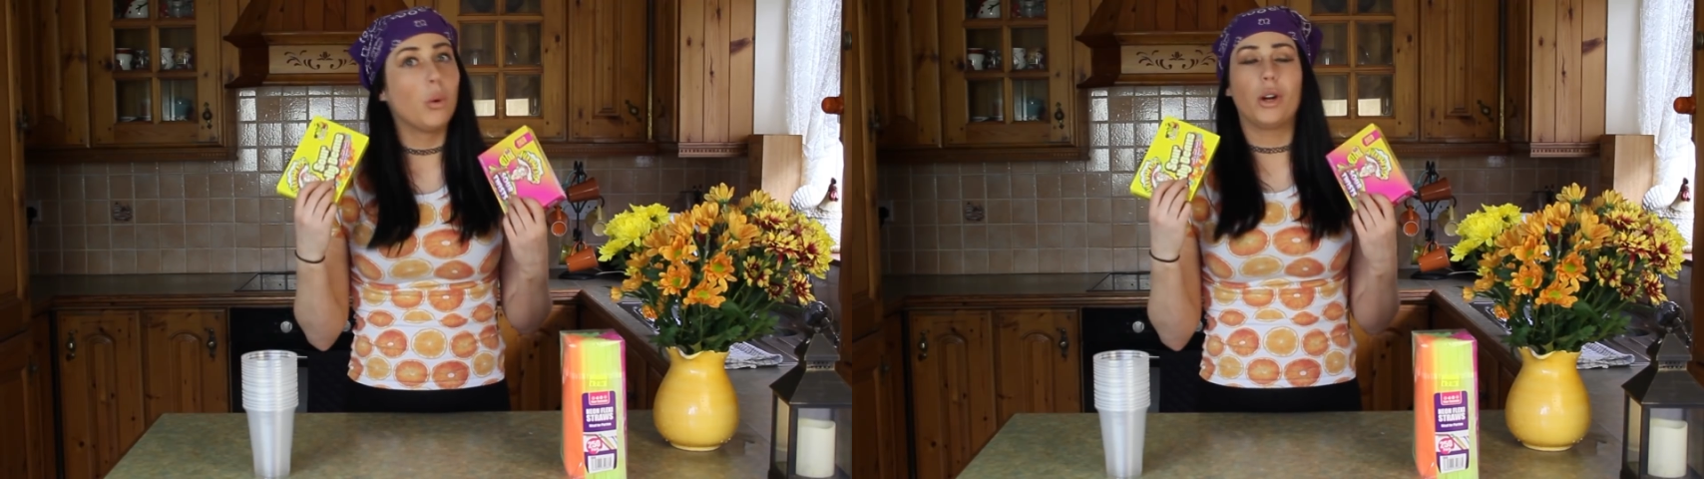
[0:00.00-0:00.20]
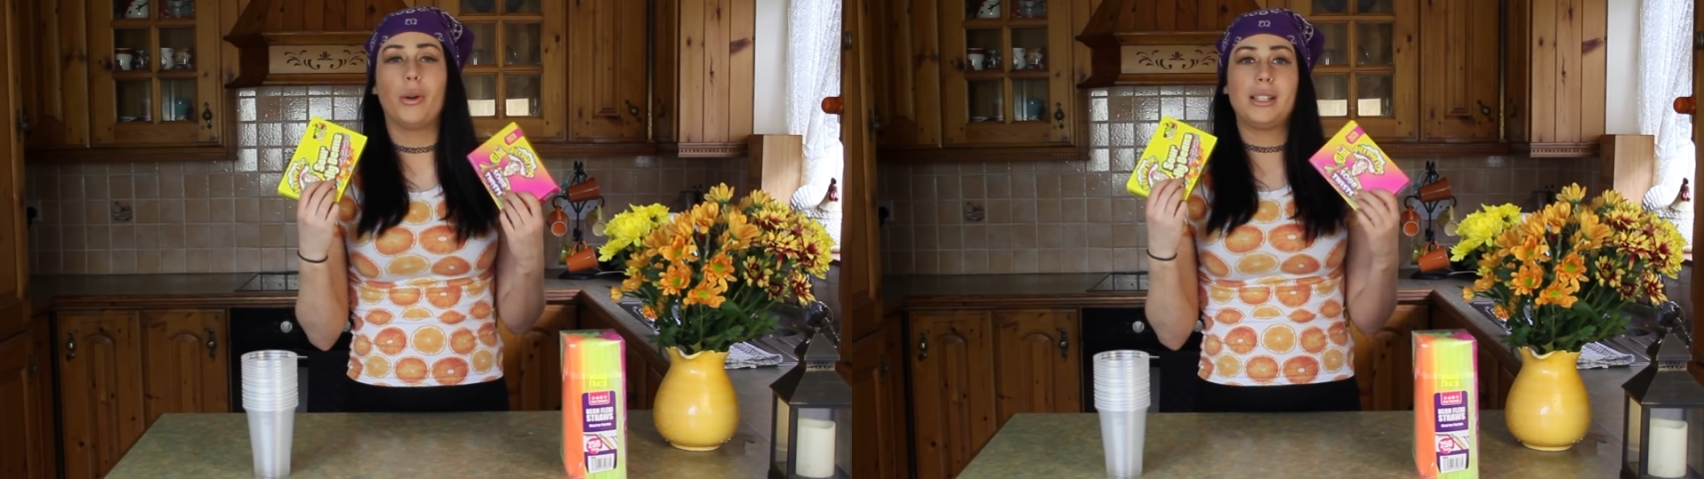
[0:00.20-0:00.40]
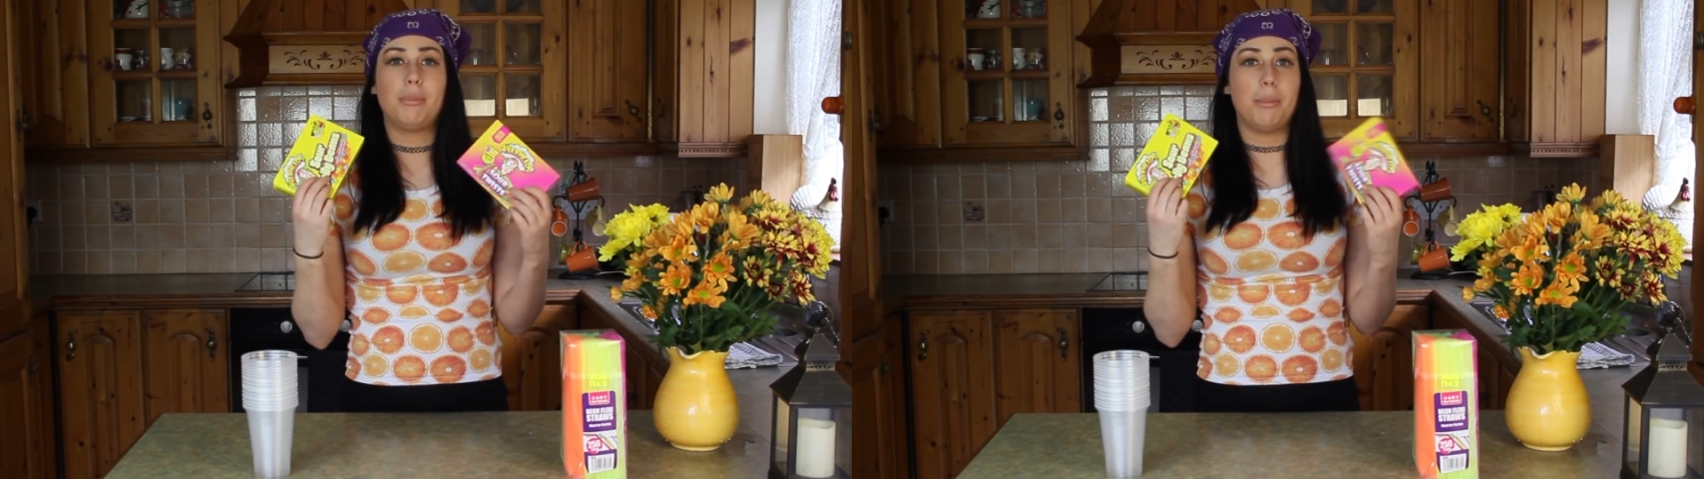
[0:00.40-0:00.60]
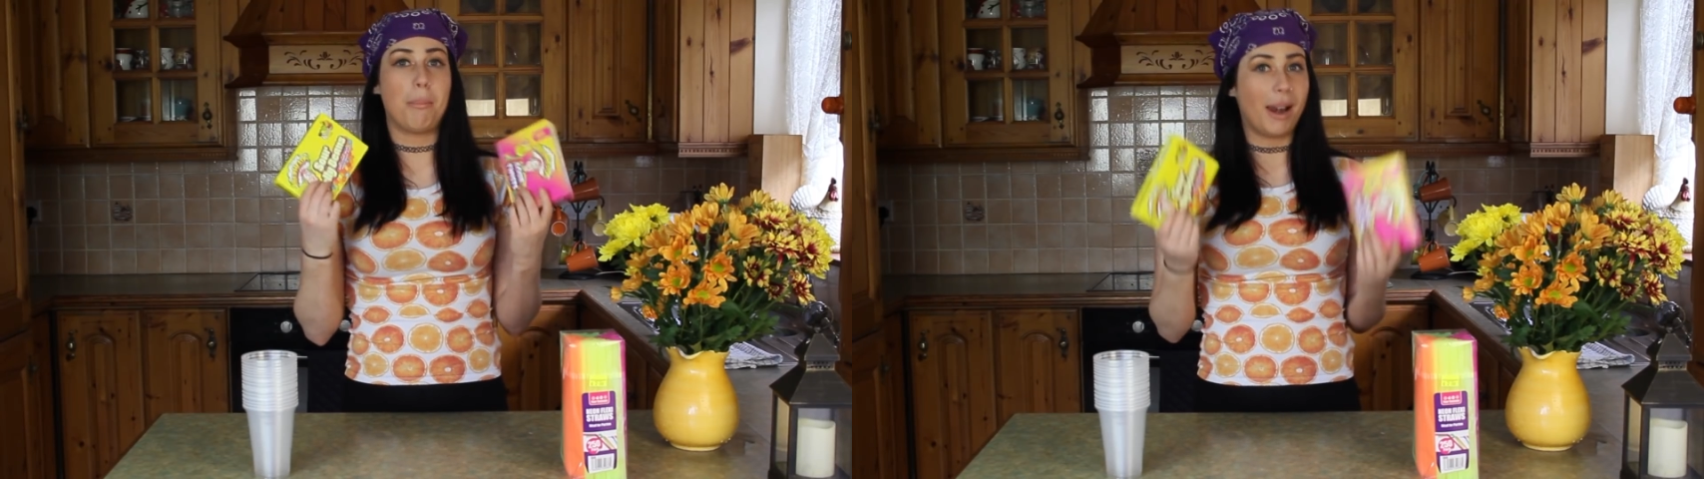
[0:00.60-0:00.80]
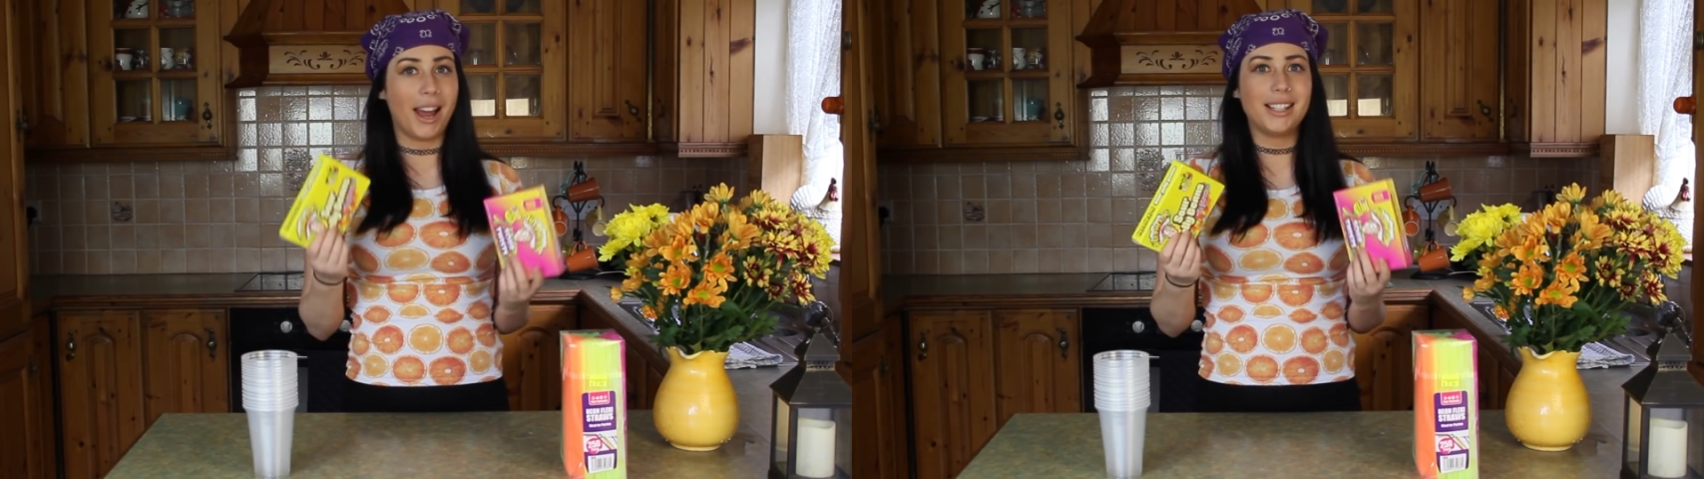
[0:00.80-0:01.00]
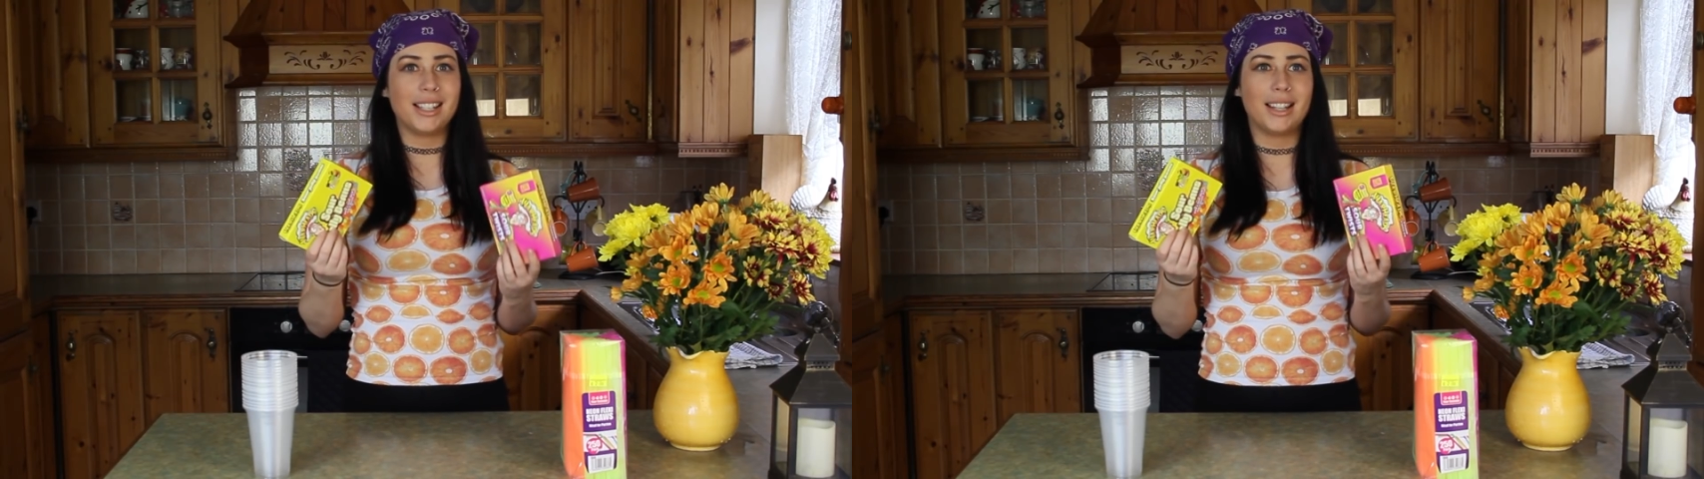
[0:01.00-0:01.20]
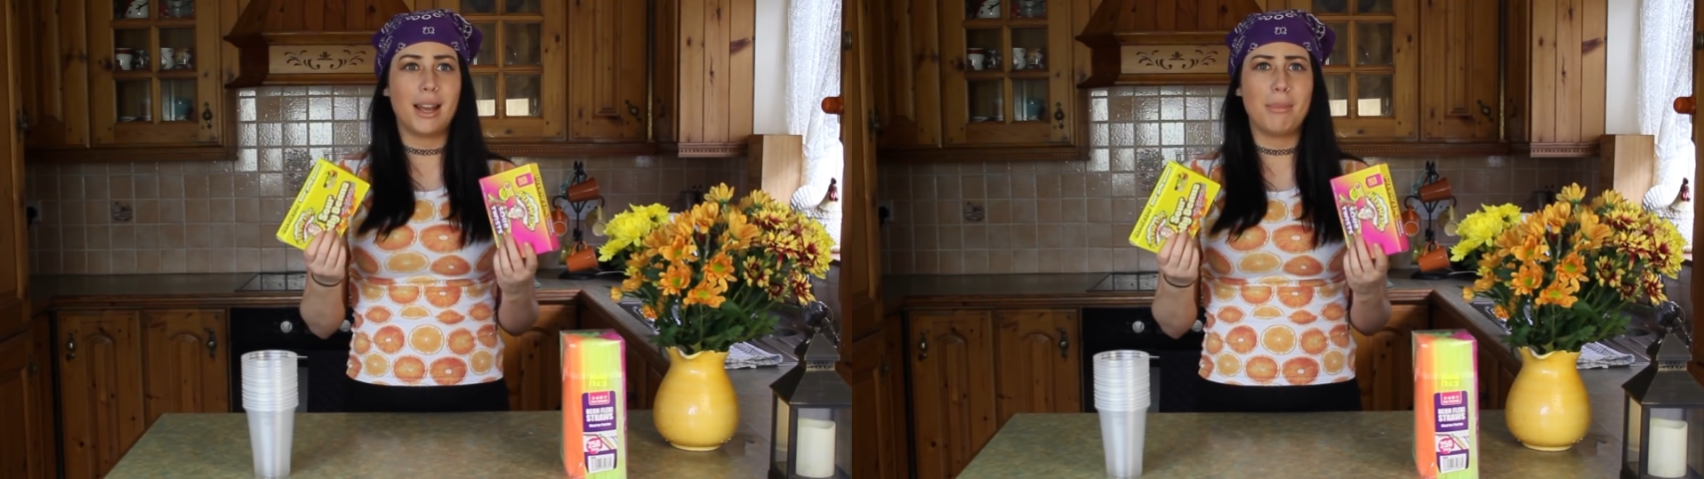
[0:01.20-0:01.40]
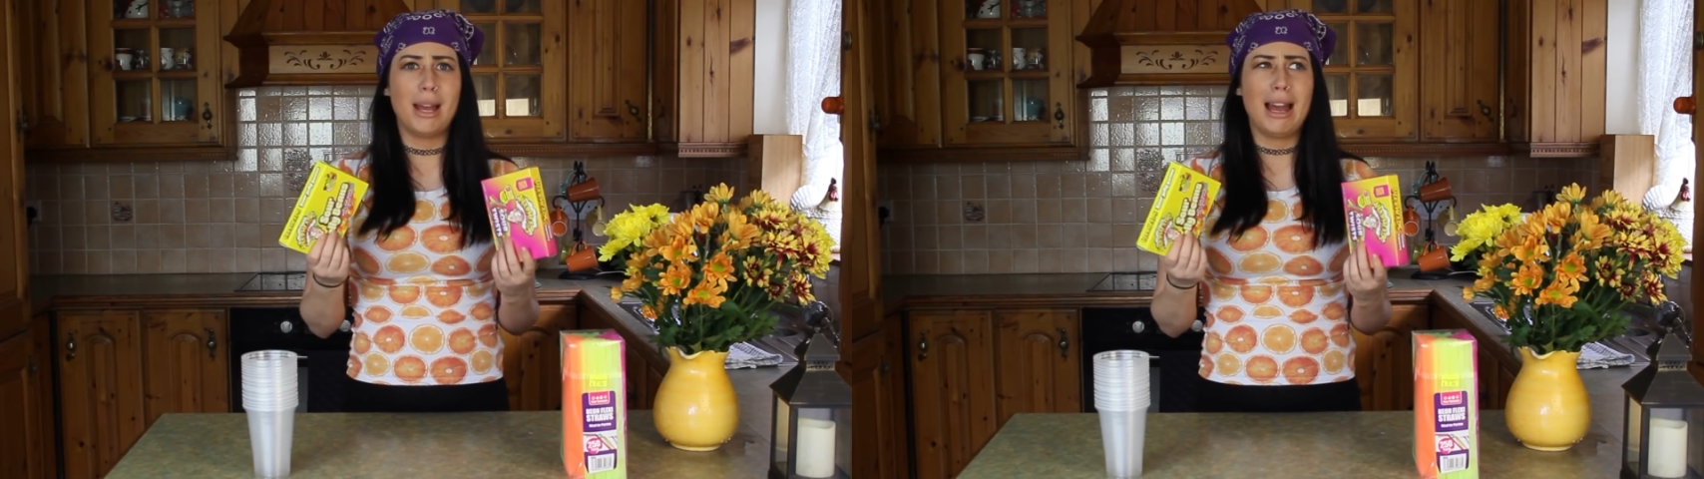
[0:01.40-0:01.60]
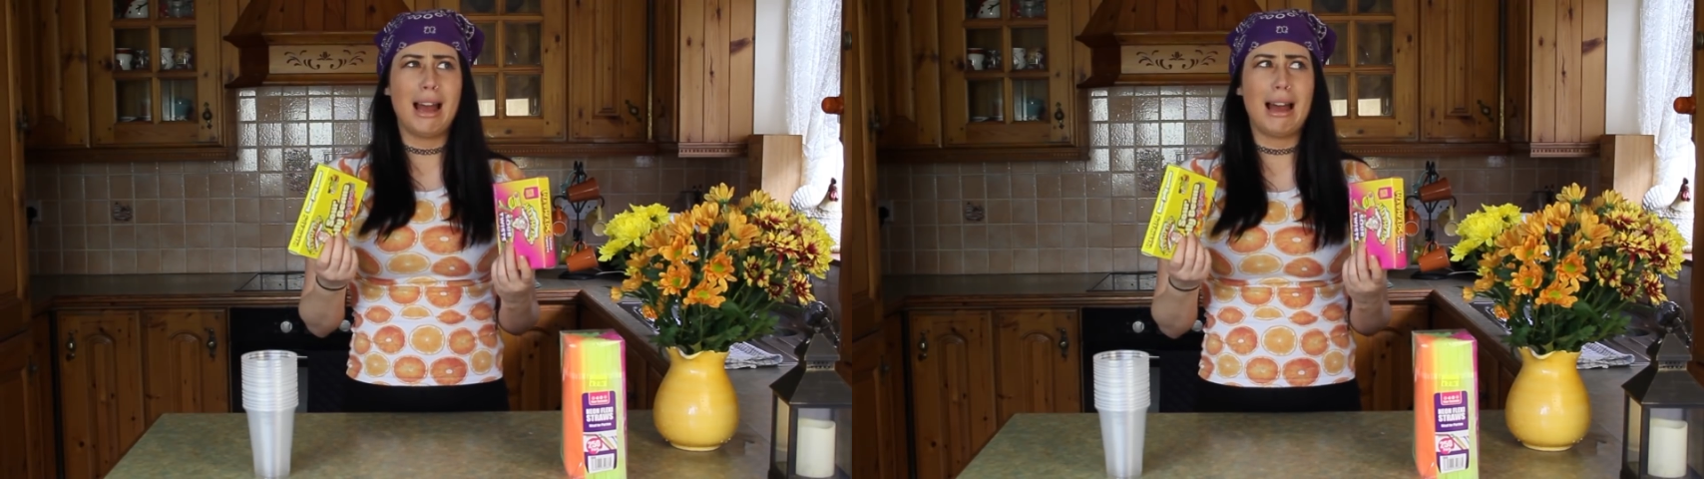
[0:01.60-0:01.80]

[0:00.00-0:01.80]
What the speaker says: we're going to be blending them,